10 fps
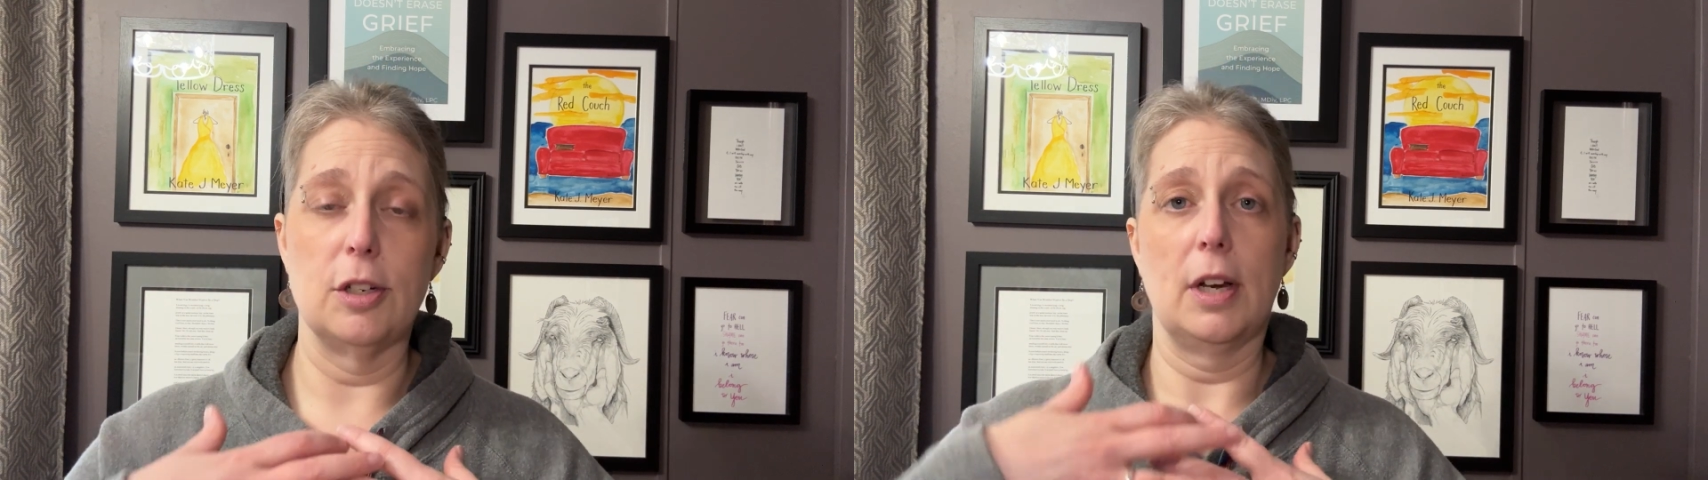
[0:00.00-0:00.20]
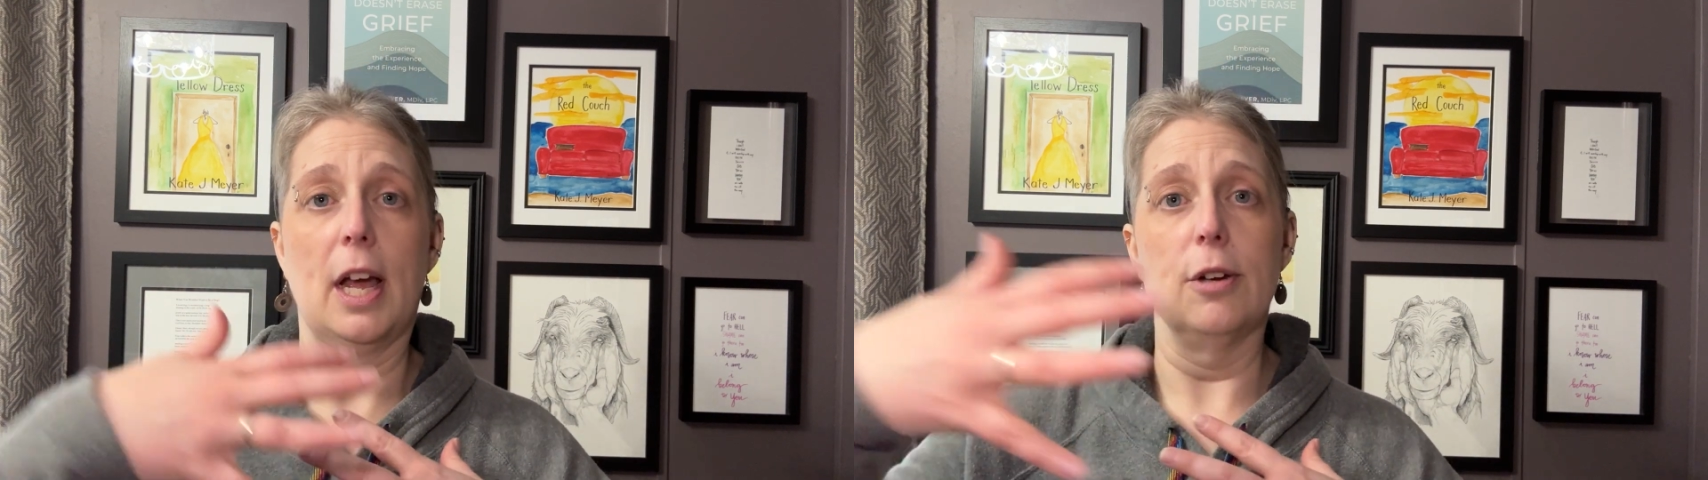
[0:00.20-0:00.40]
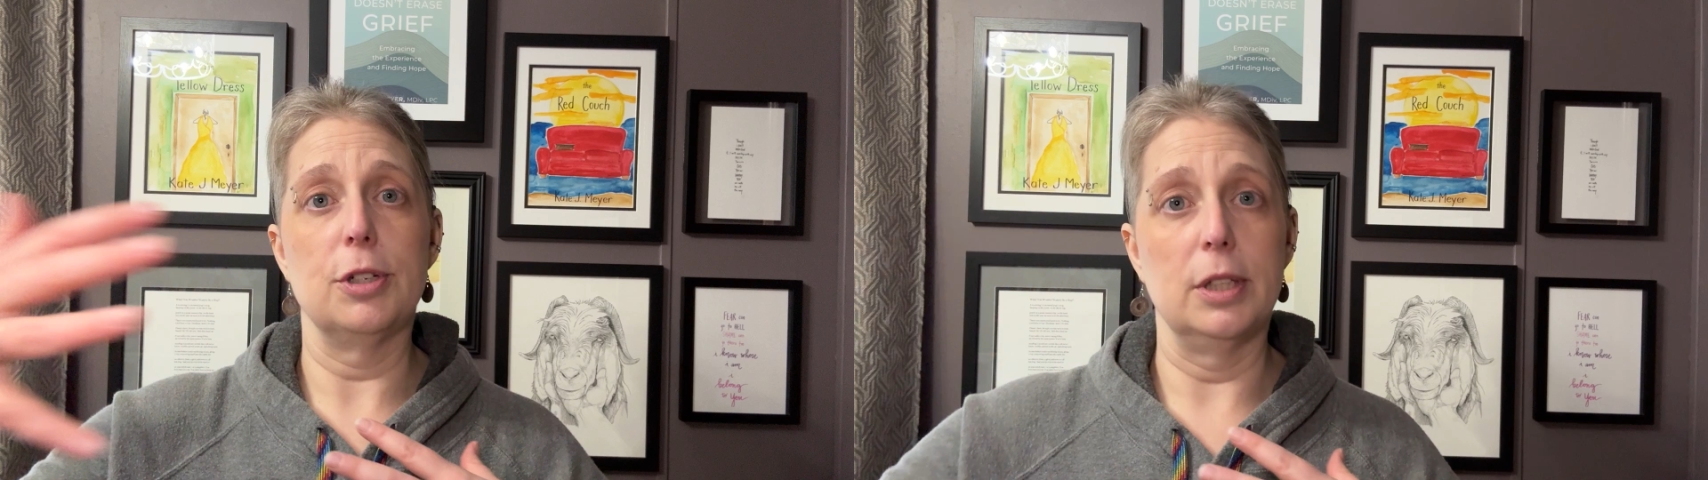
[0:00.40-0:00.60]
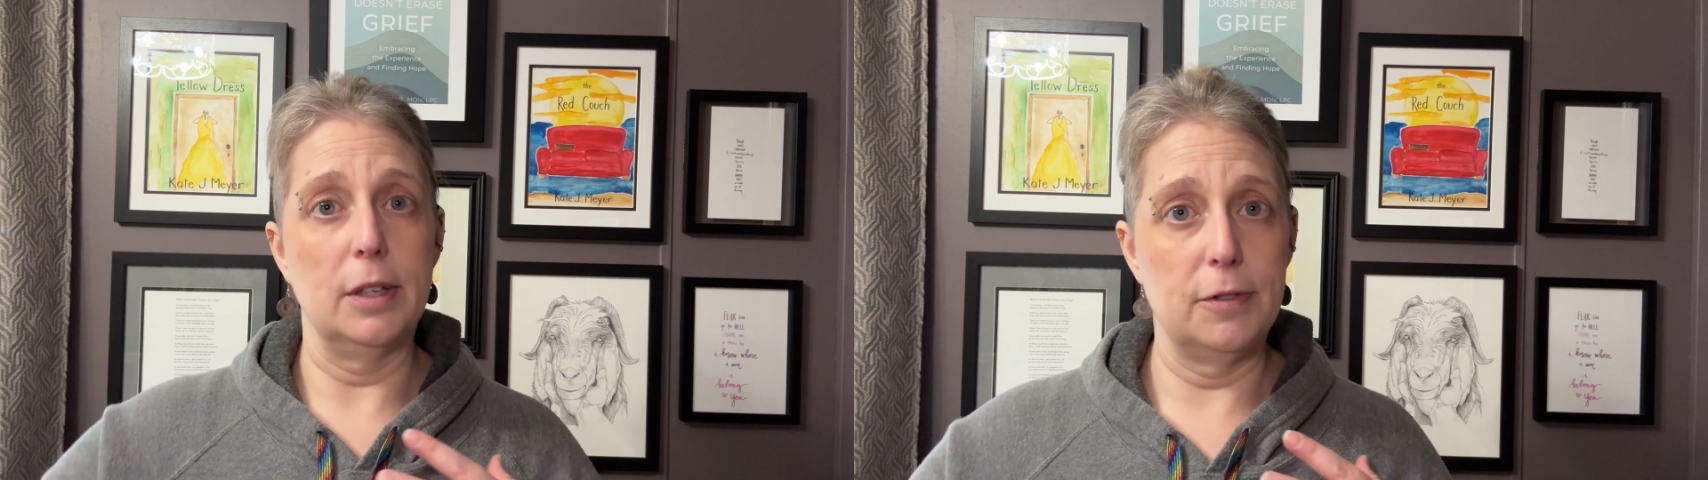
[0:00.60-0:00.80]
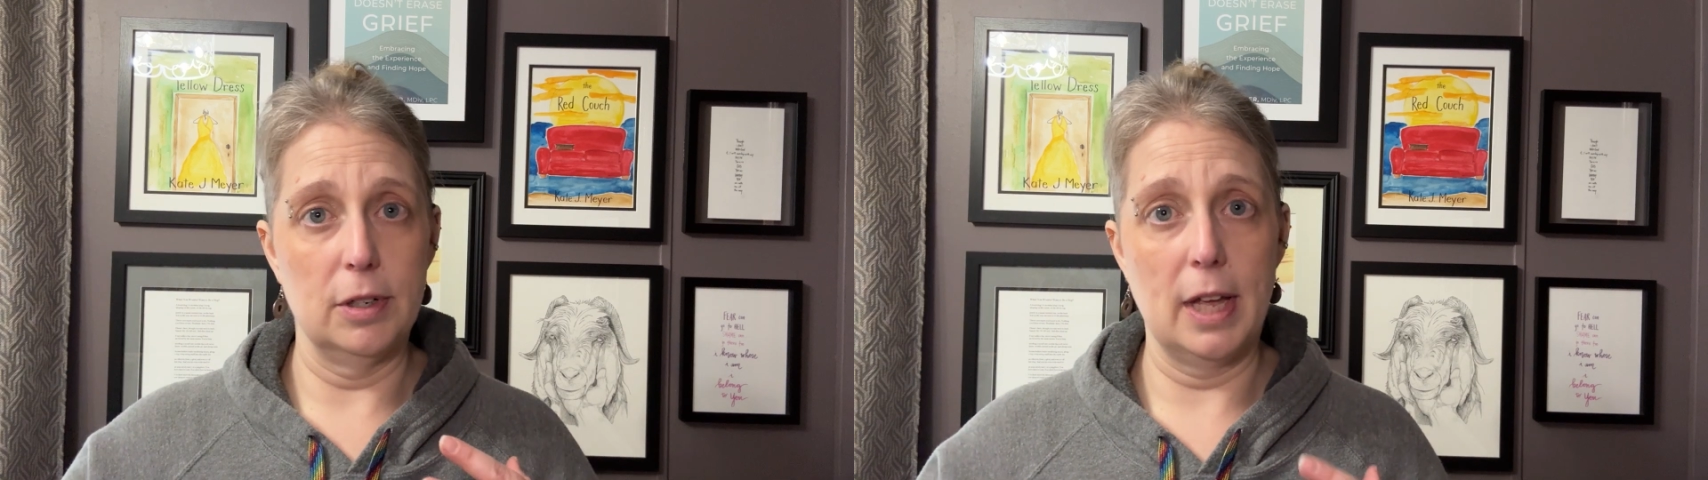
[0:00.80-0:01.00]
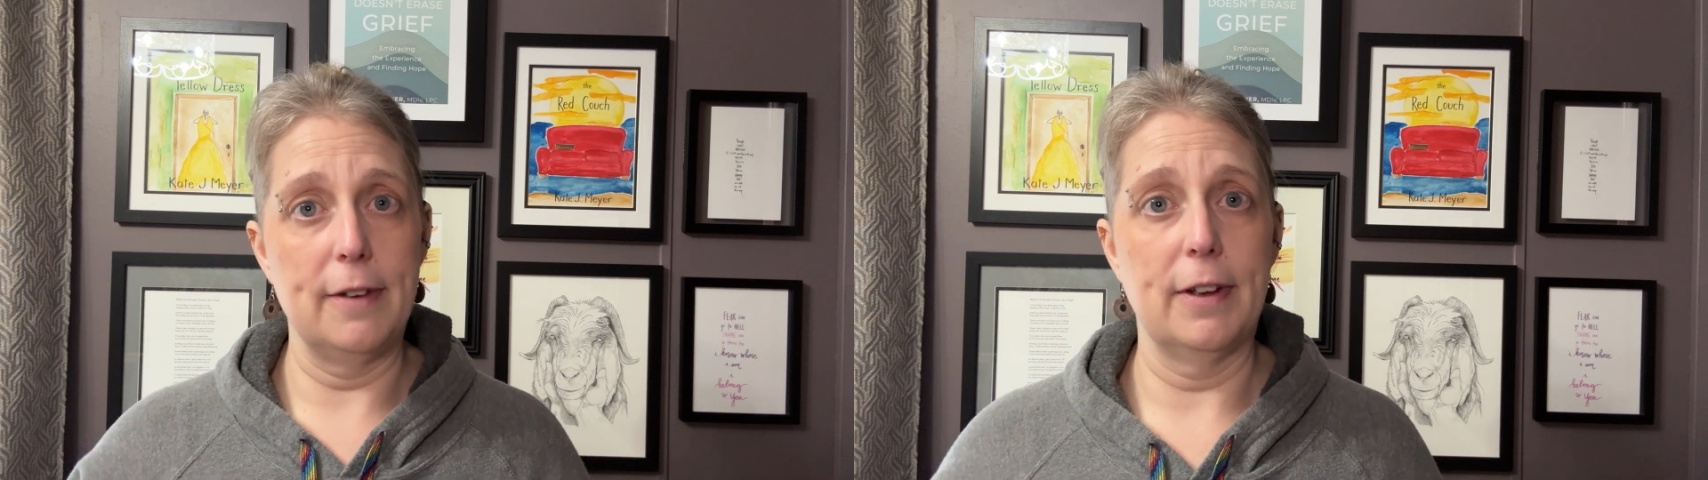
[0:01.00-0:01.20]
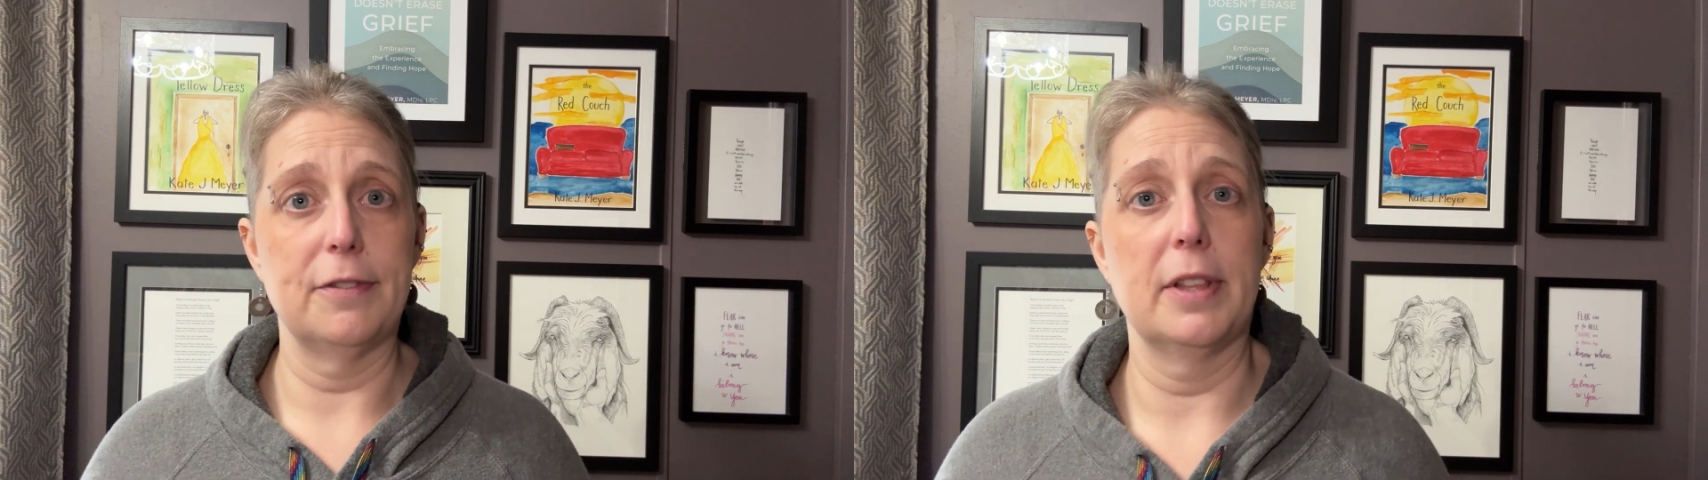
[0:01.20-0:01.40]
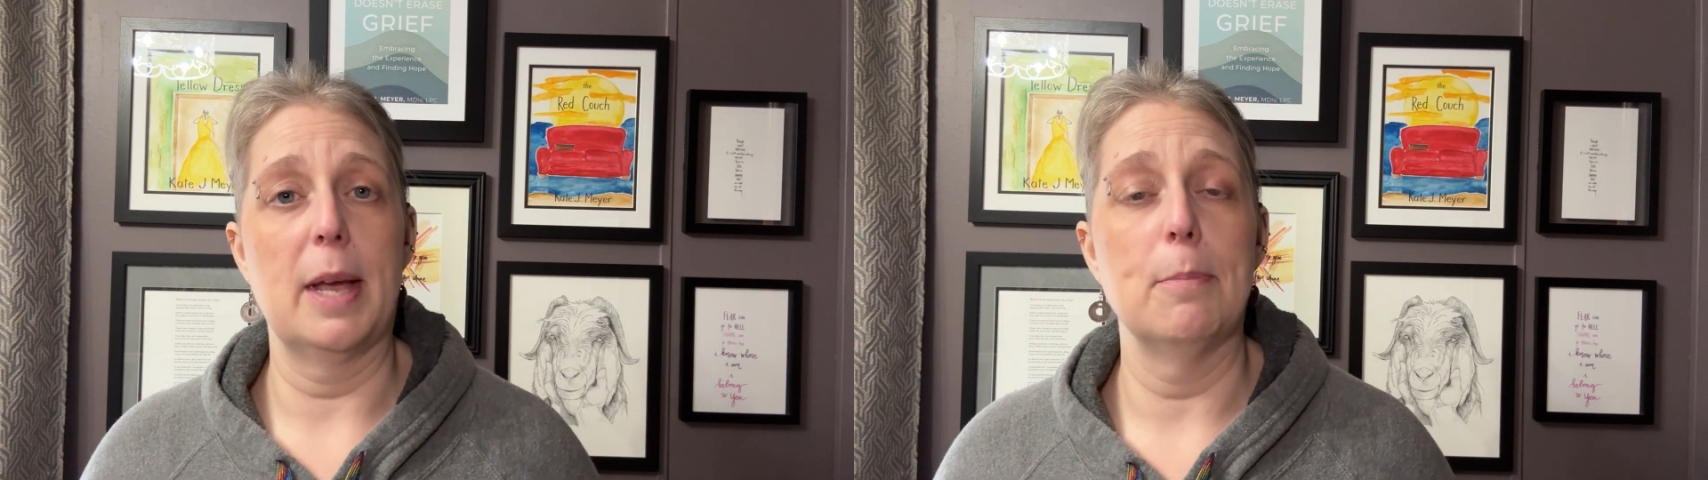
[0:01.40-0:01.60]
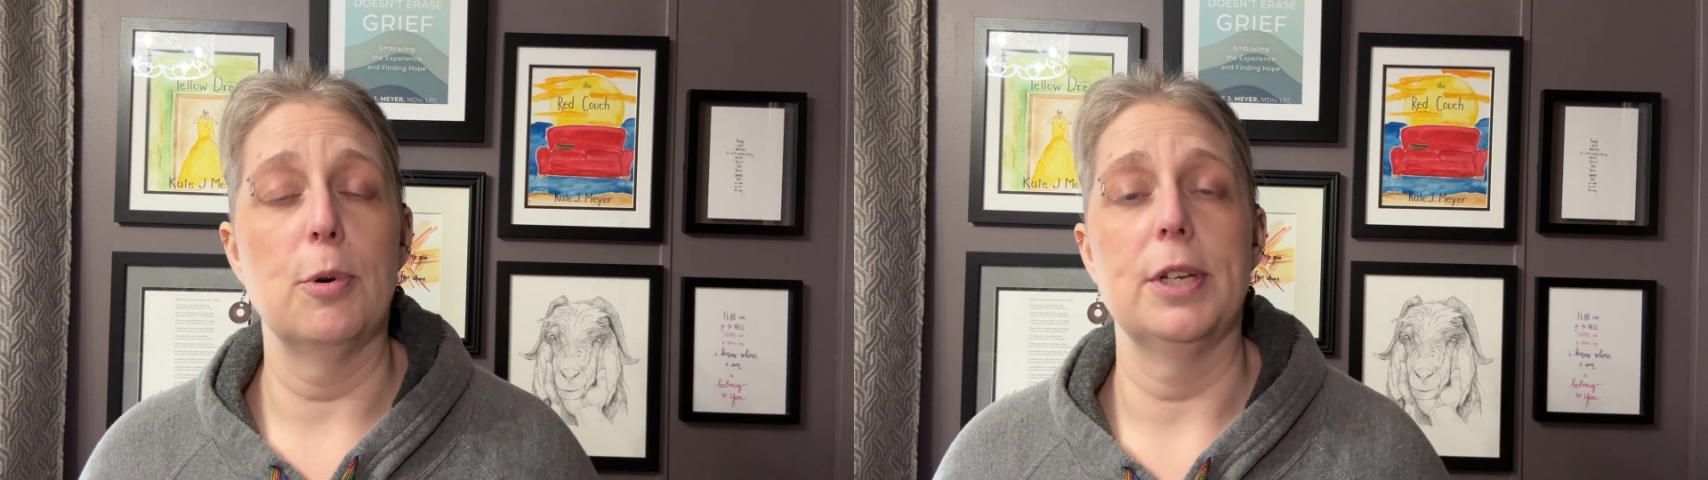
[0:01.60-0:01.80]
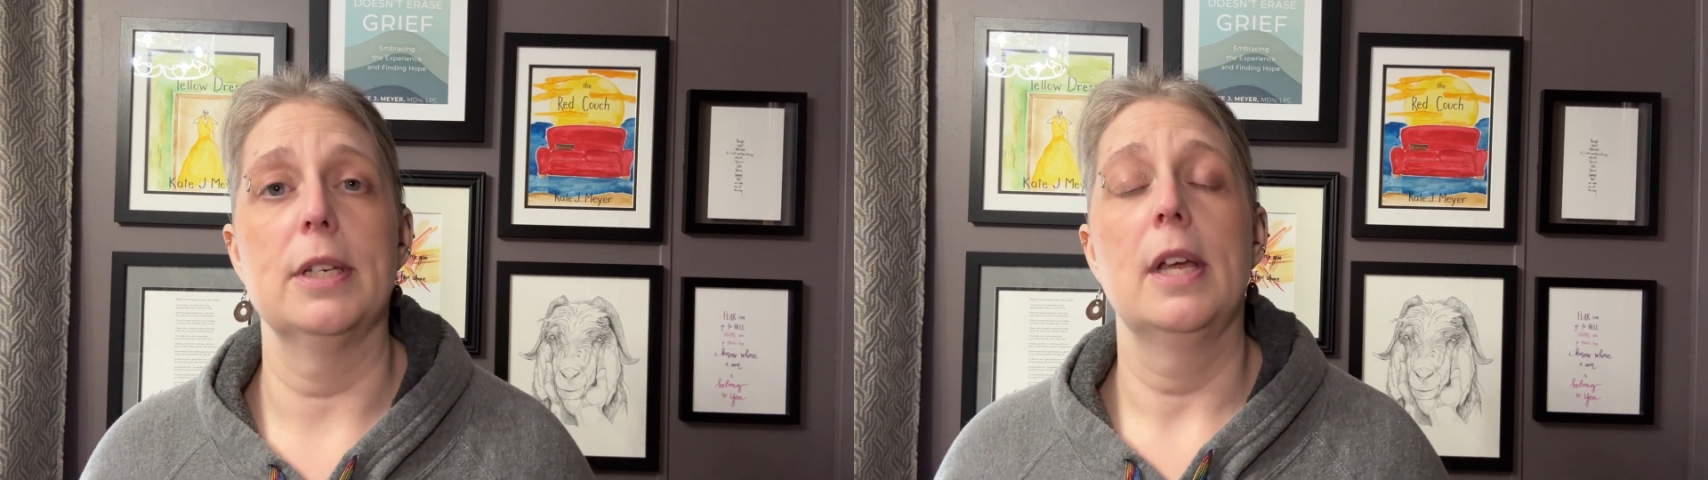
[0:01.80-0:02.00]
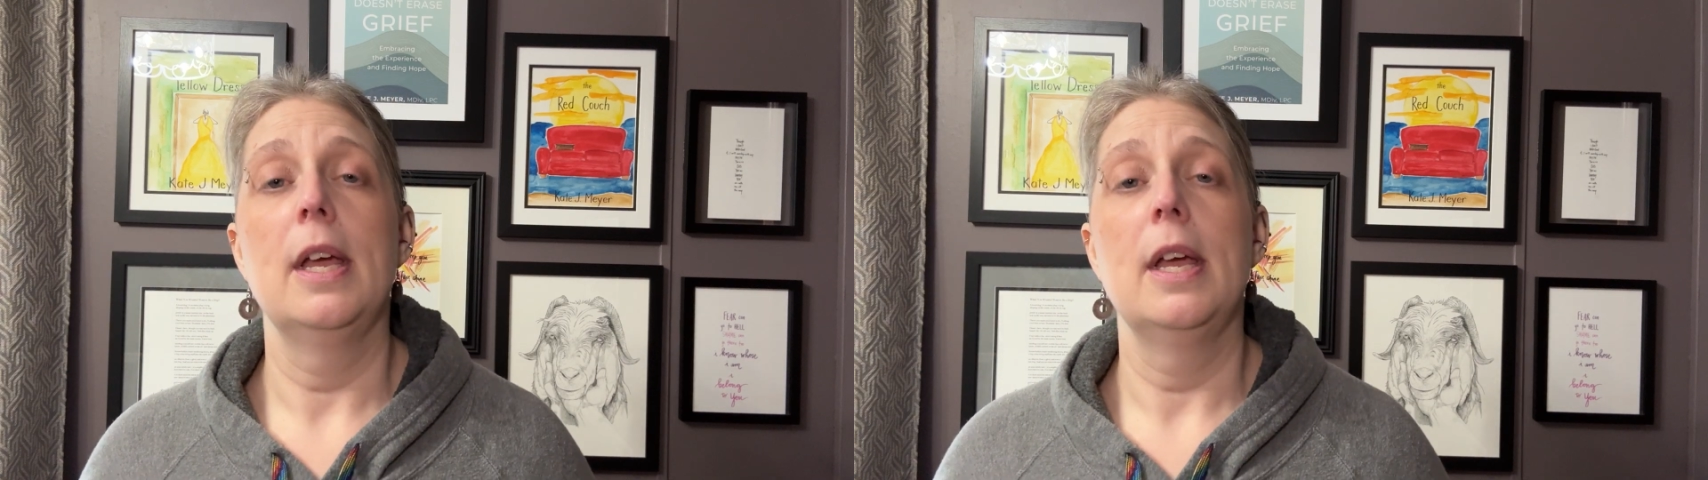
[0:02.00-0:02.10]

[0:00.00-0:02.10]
and how she lived her life after that point,